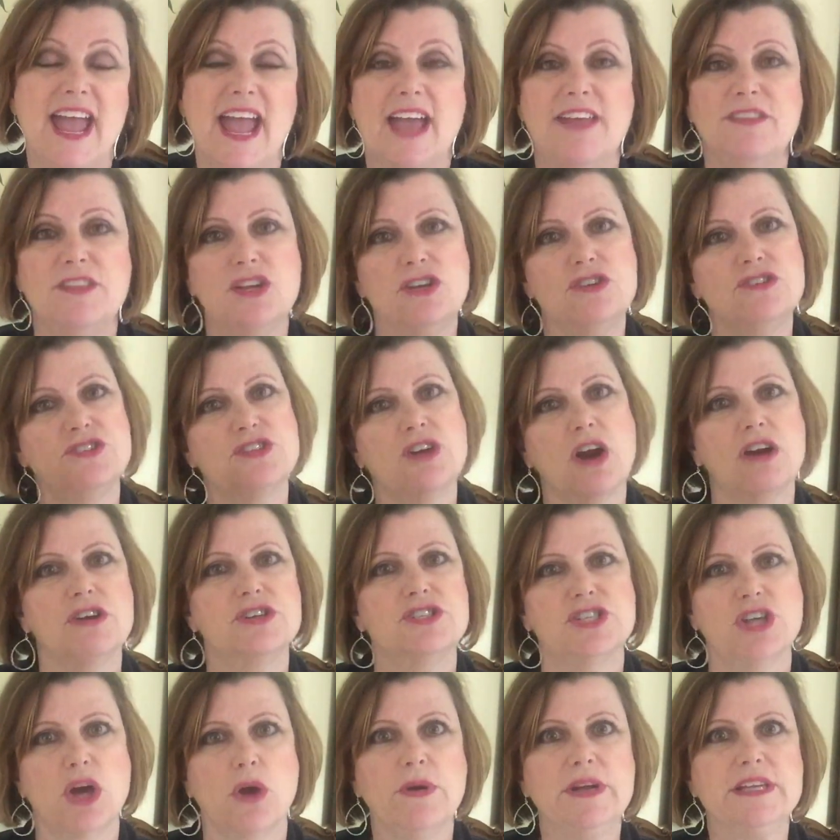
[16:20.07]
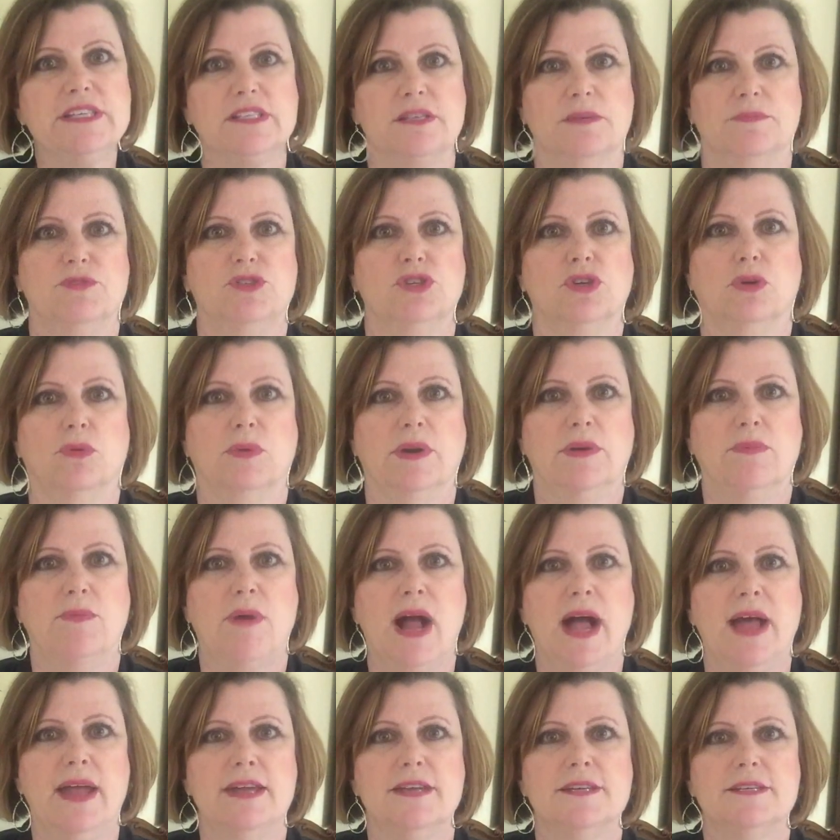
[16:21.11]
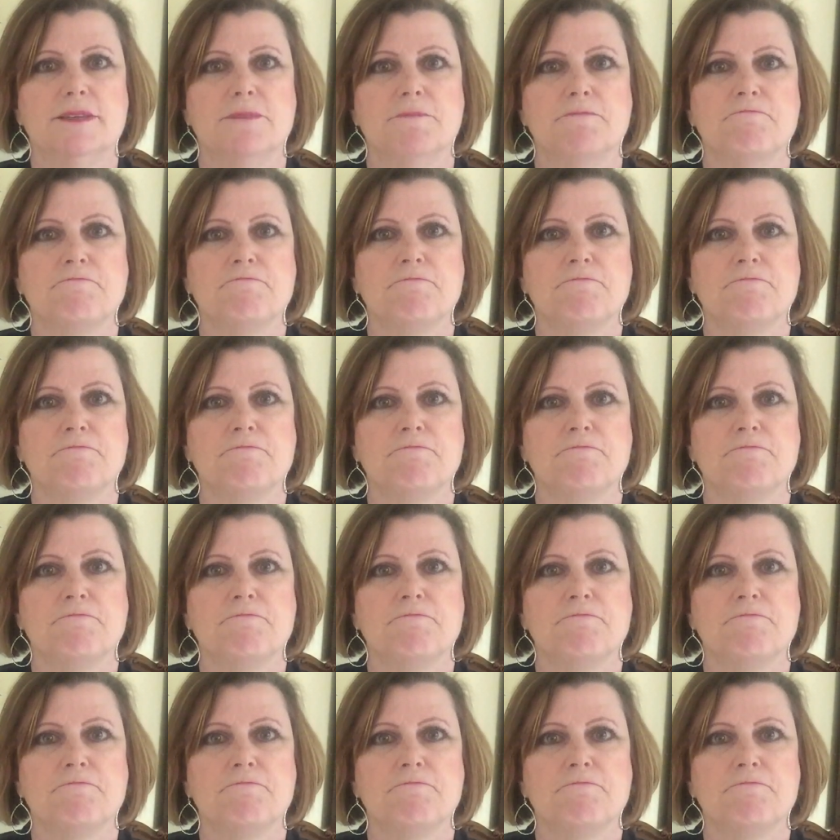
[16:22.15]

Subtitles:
And then you start showing some jewelry, right?